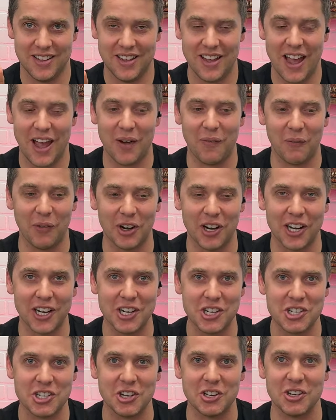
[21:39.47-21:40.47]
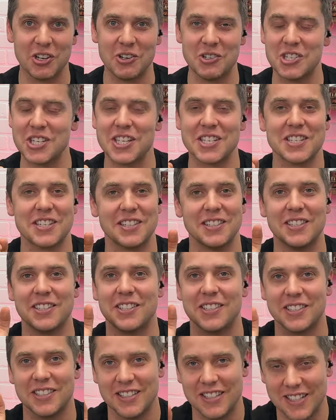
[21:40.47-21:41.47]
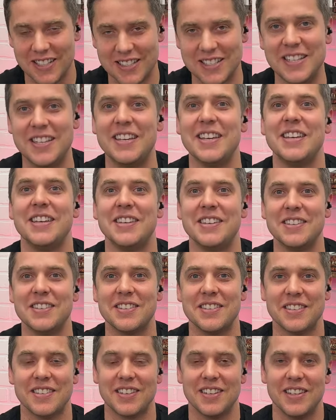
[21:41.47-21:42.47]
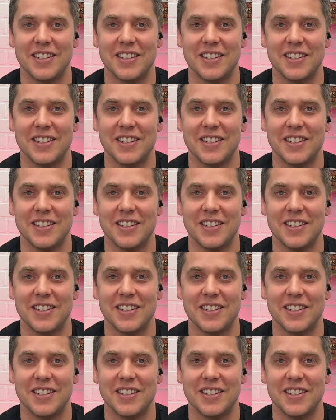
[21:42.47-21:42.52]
and we're gonna show you just a little tease